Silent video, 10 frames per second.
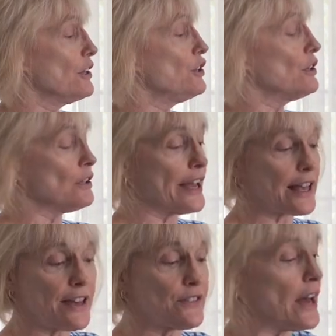Like
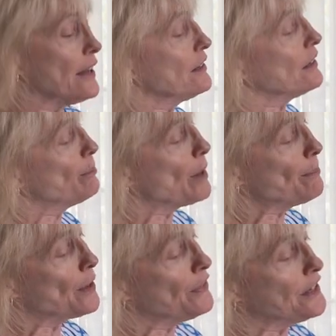I've got a
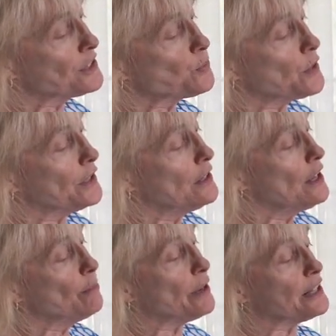bump on this one,
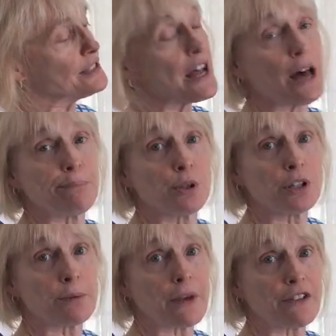but it's not
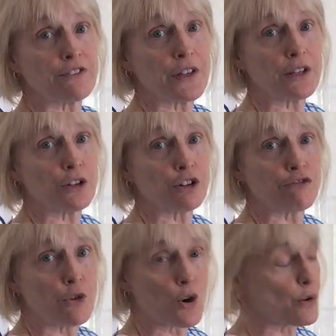pulling my finger
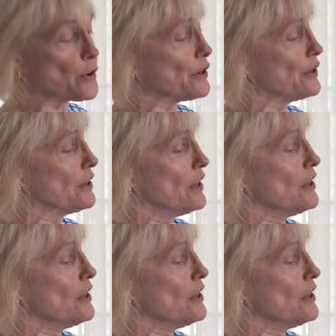forward.